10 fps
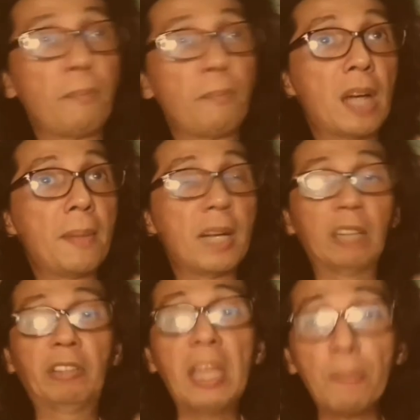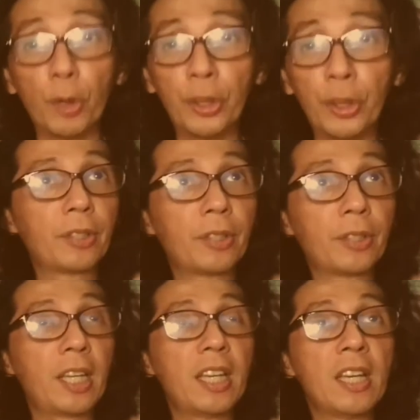becoming a demon.
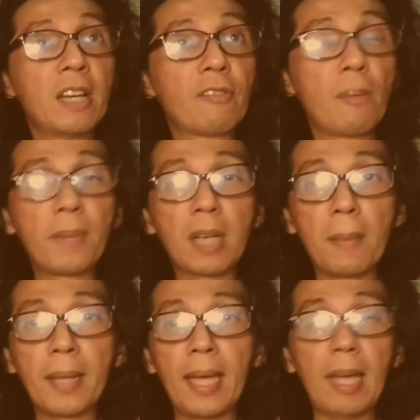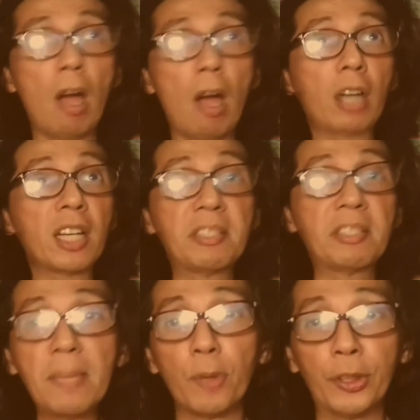Okay? From becoming a heartless
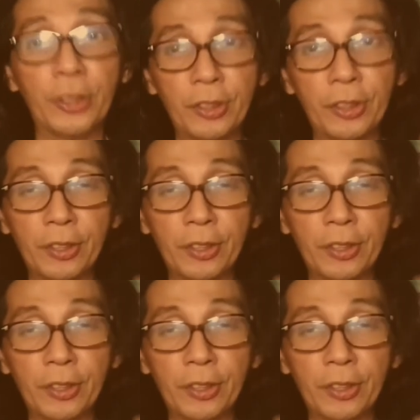demon.